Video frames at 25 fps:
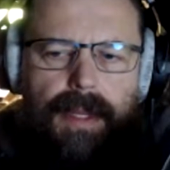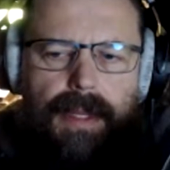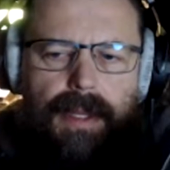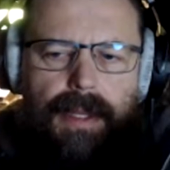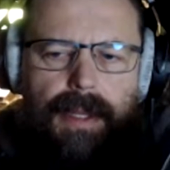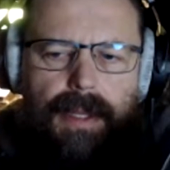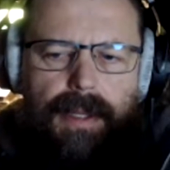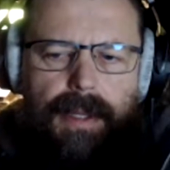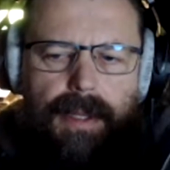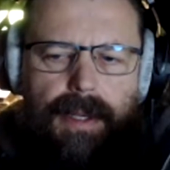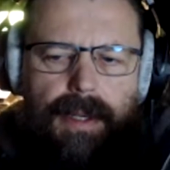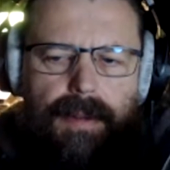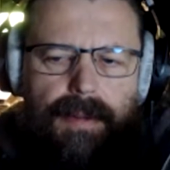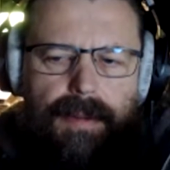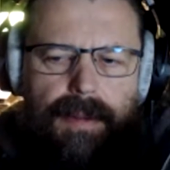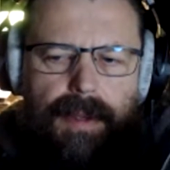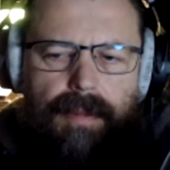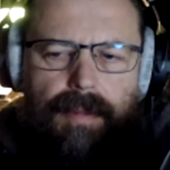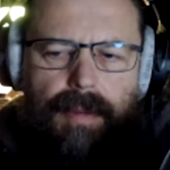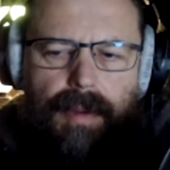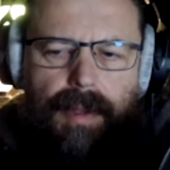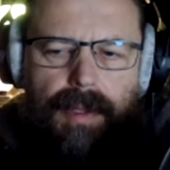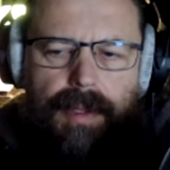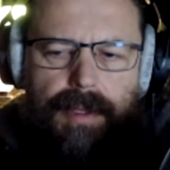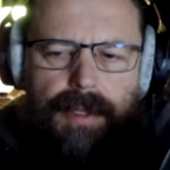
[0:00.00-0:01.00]
They
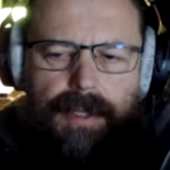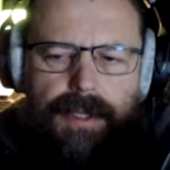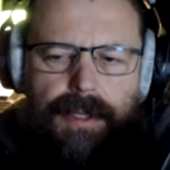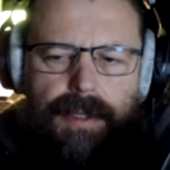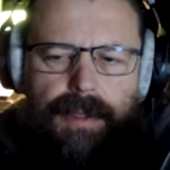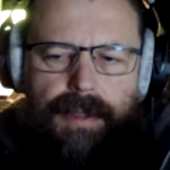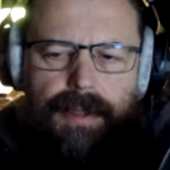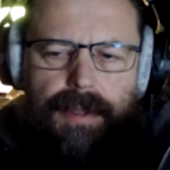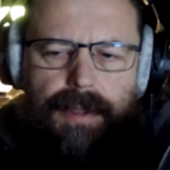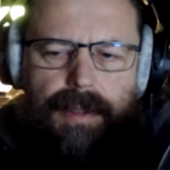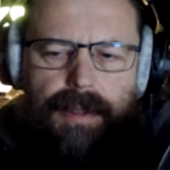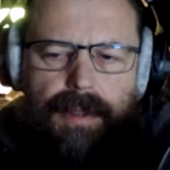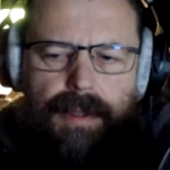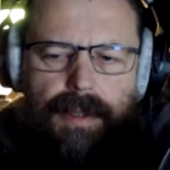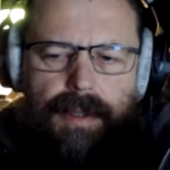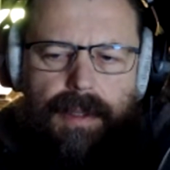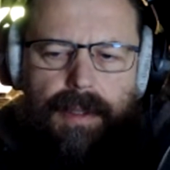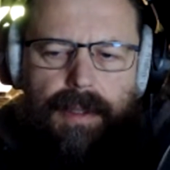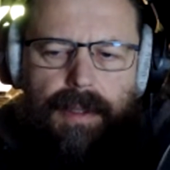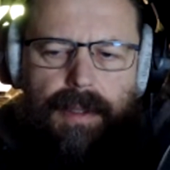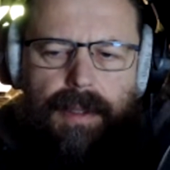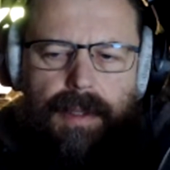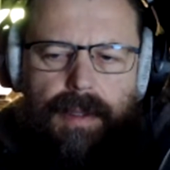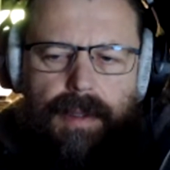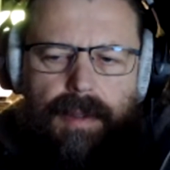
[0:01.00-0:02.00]
really should,
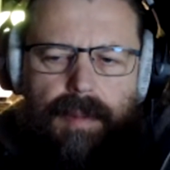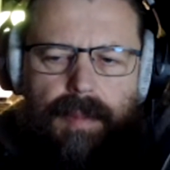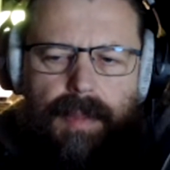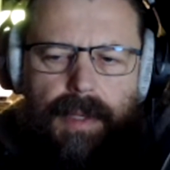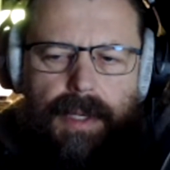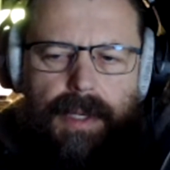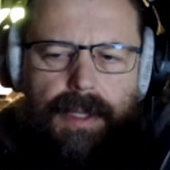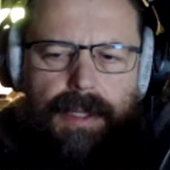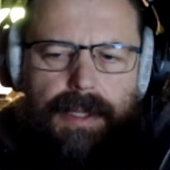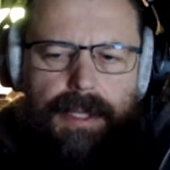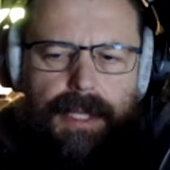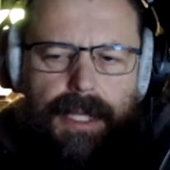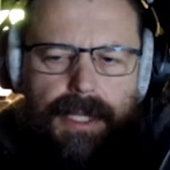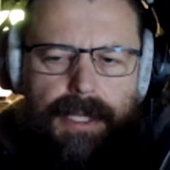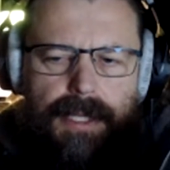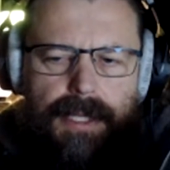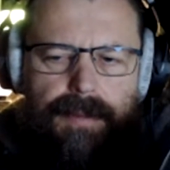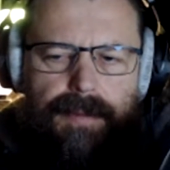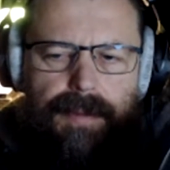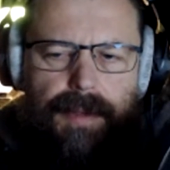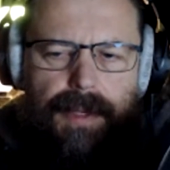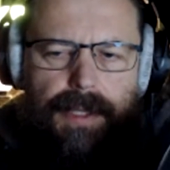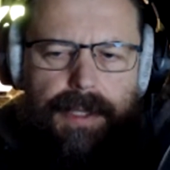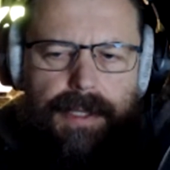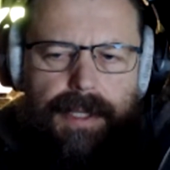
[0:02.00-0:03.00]
because let's
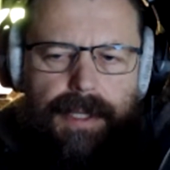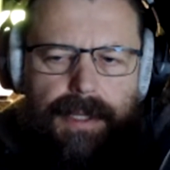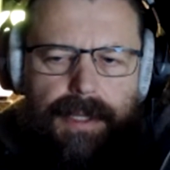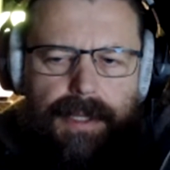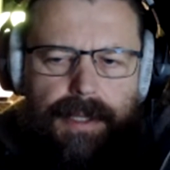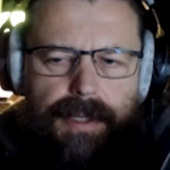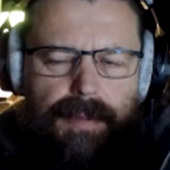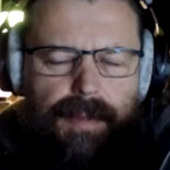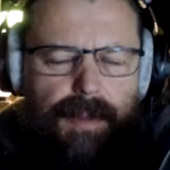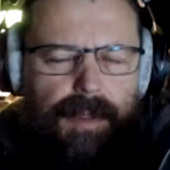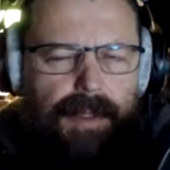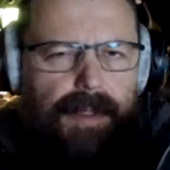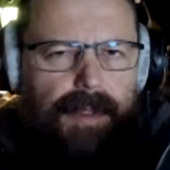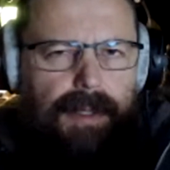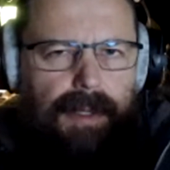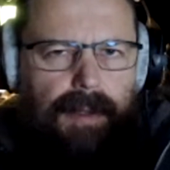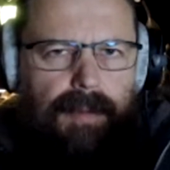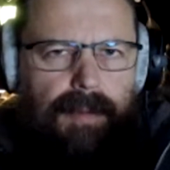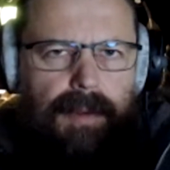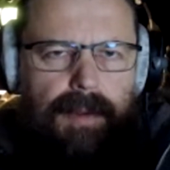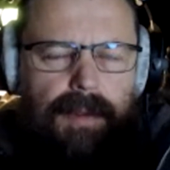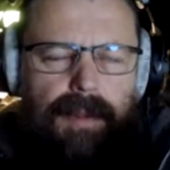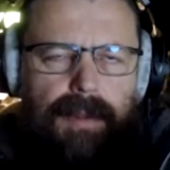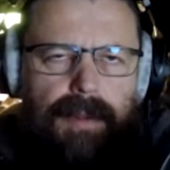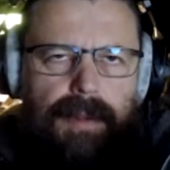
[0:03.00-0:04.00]
face it, it's very
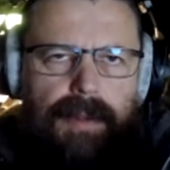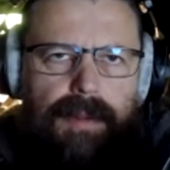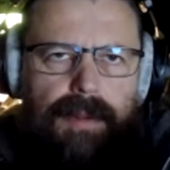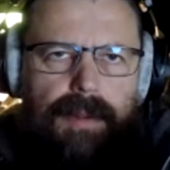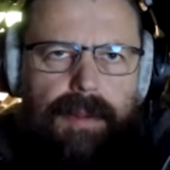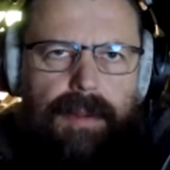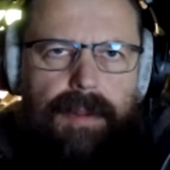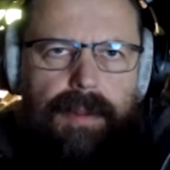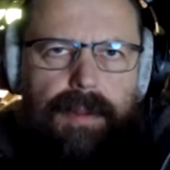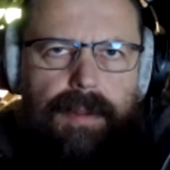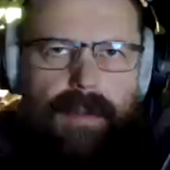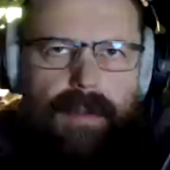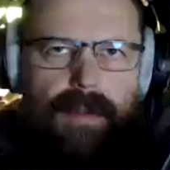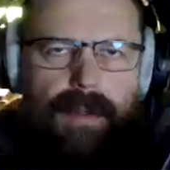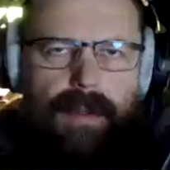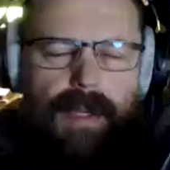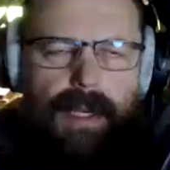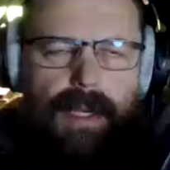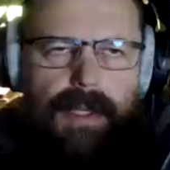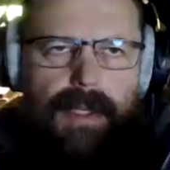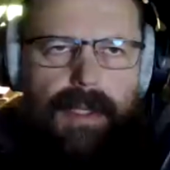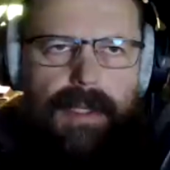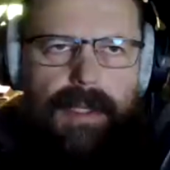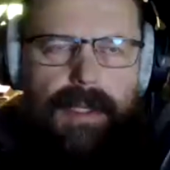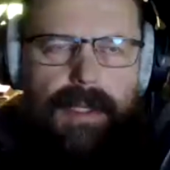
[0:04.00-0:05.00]
difficult to
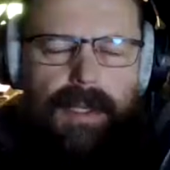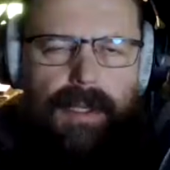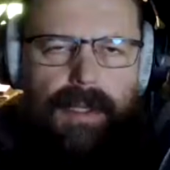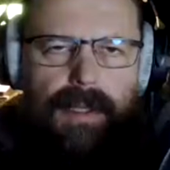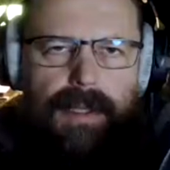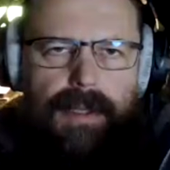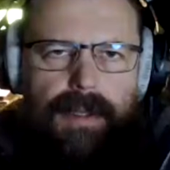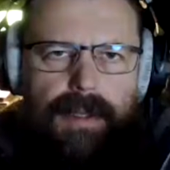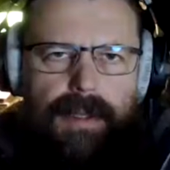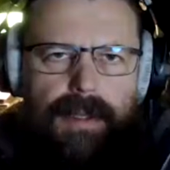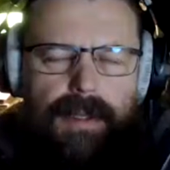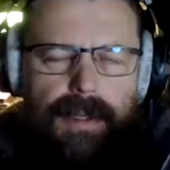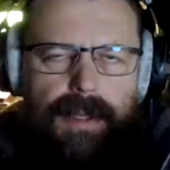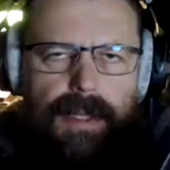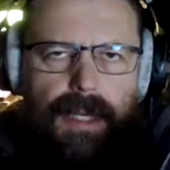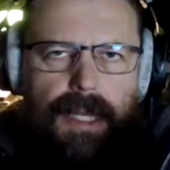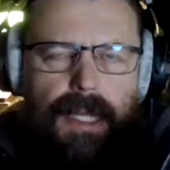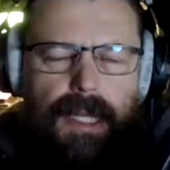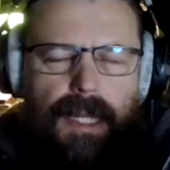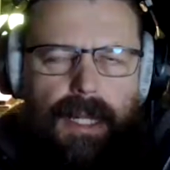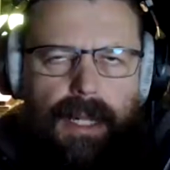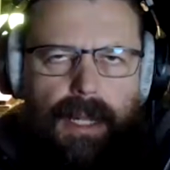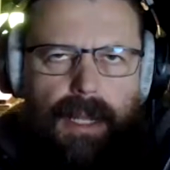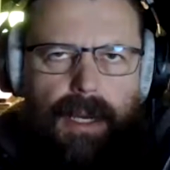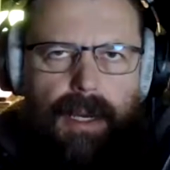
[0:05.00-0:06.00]
get started
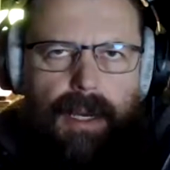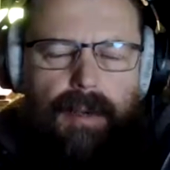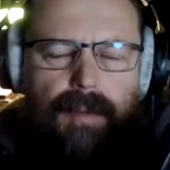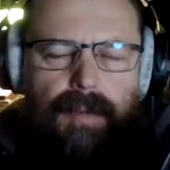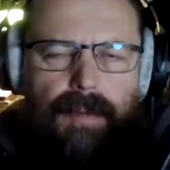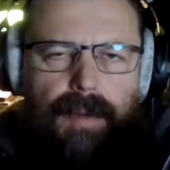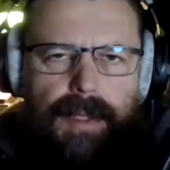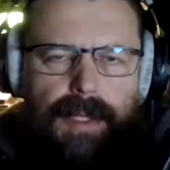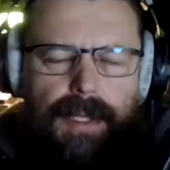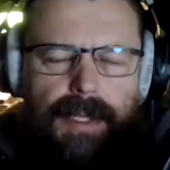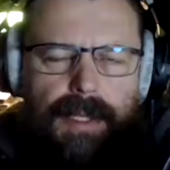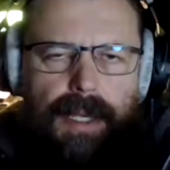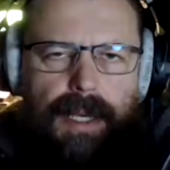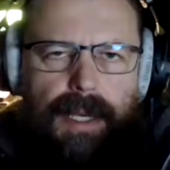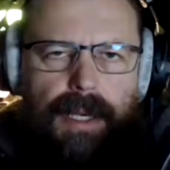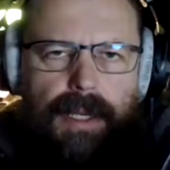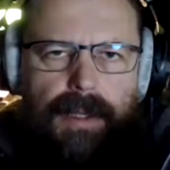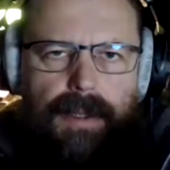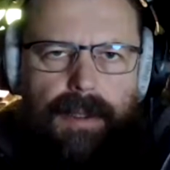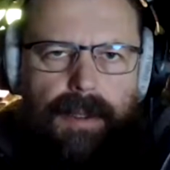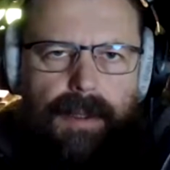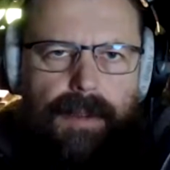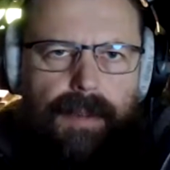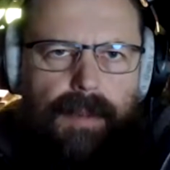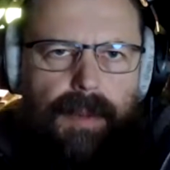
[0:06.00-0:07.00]
in life as an
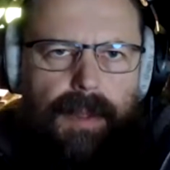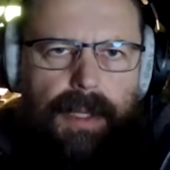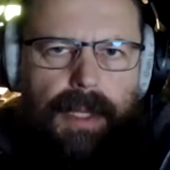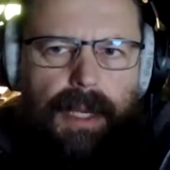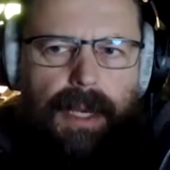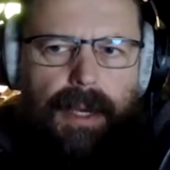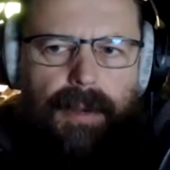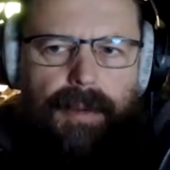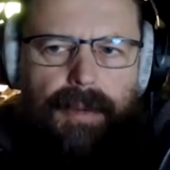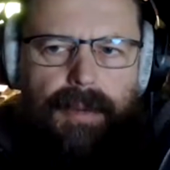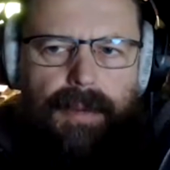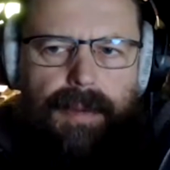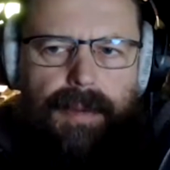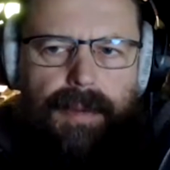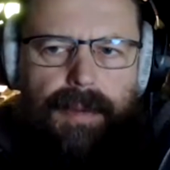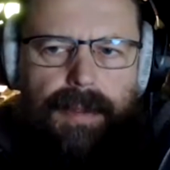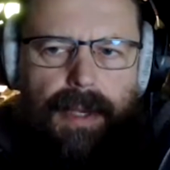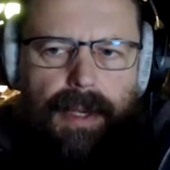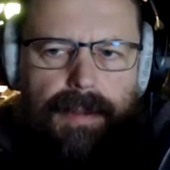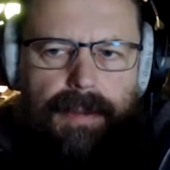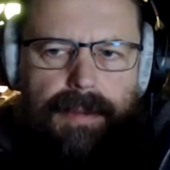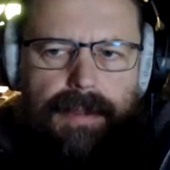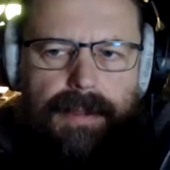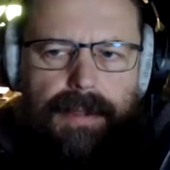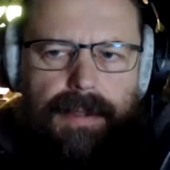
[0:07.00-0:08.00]
adult without
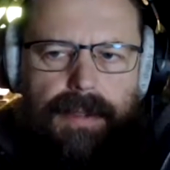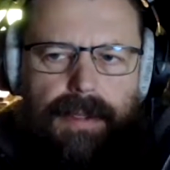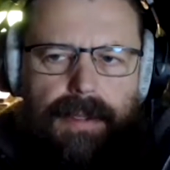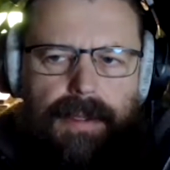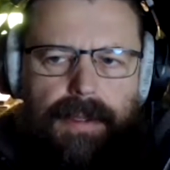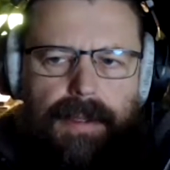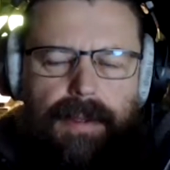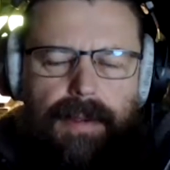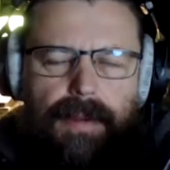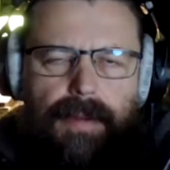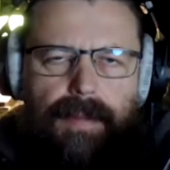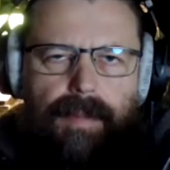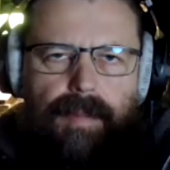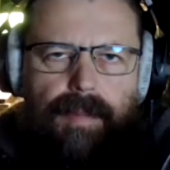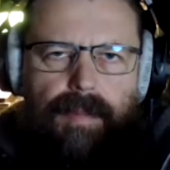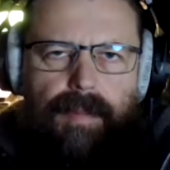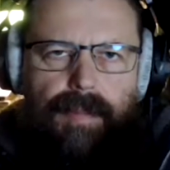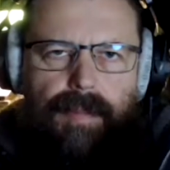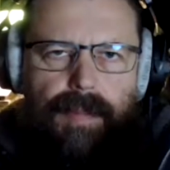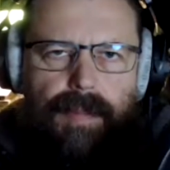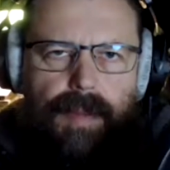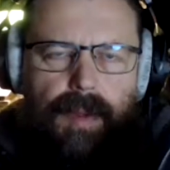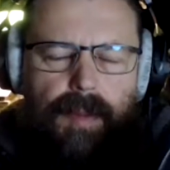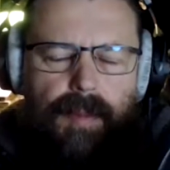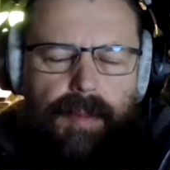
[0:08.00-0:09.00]
debt.
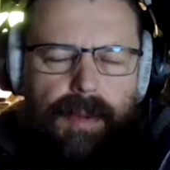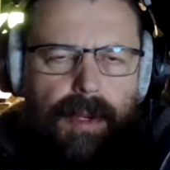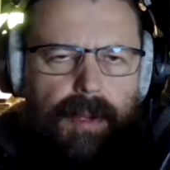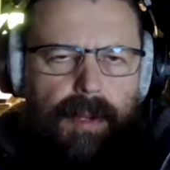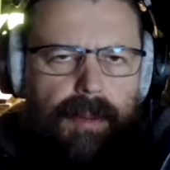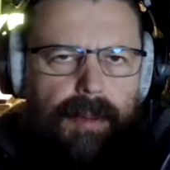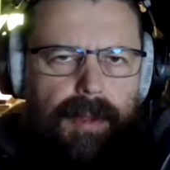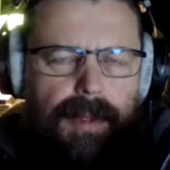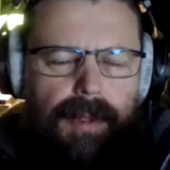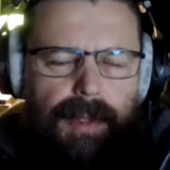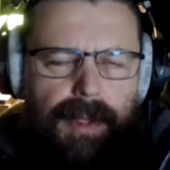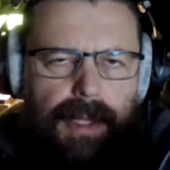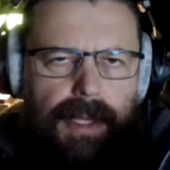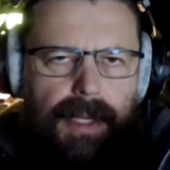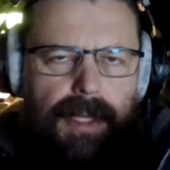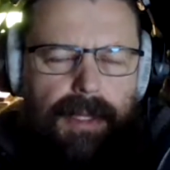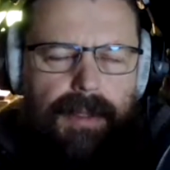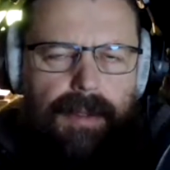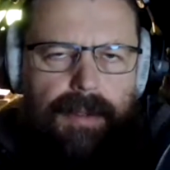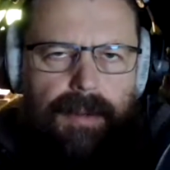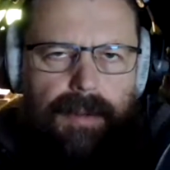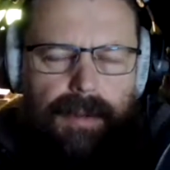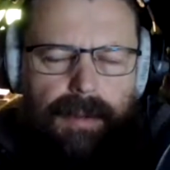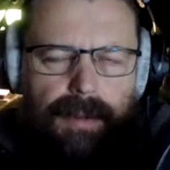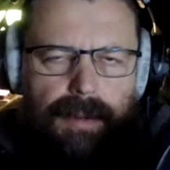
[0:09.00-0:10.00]
You probably need
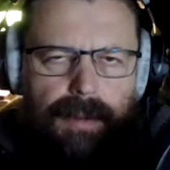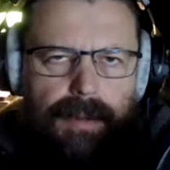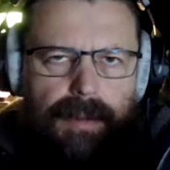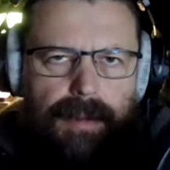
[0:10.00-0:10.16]
to